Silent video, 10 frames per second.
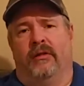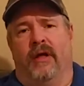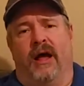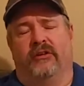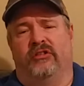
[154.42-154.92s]

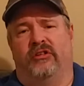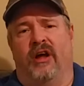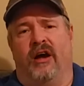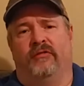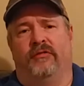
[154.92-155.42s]
that
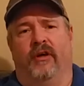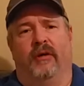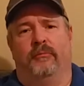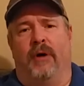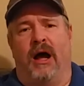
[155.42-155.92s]
stuff
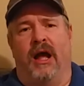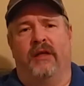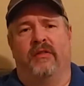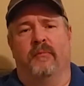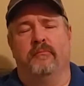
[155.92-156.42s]
by
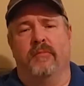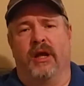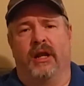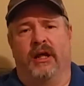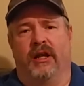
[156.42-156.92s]
the
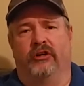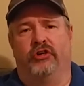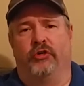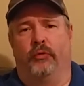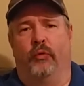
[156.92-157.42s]
minute
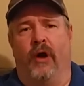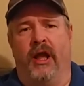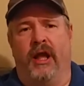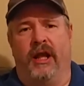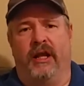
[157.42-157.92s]

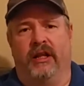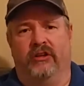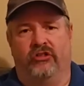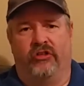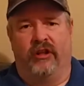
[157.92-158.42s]

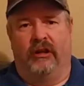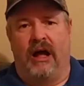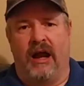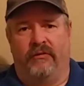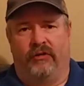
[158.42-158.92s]
drains the
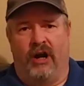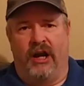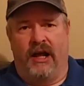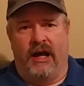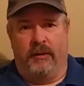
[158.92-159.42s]
life
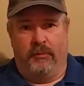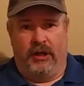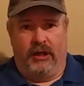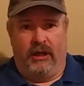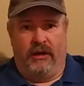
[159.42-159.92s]
right out of
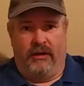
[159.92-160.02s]
me.